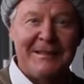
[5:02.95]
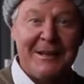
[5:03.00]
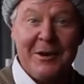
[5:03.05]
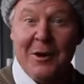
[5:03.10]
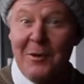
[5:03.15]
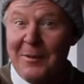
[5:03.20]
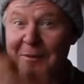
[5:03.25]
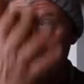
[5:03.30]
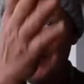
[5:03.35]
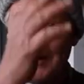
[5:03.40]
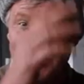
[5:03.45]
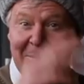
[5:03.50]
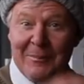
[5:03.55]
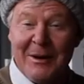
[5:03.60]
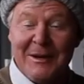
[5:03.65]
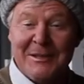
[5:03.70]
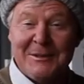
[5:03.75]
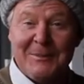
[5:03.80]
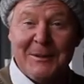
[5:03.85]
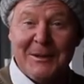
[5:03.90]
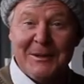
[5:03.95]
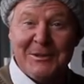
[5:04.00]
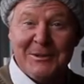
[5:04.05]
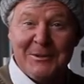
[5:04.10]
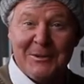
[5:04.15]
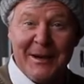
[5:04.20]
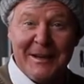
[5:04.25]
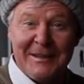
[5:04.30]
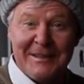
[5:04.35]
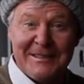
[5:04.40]
And you'll be very impressed because
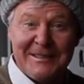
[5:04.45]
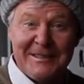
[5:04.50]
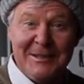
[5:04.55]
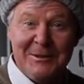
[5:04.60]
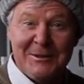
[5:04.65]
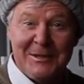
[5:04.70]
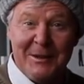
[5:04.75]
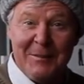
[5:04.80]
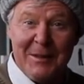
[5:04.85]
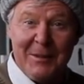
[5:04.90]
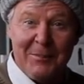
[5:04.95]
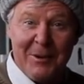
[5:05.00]
you'll get to use some of the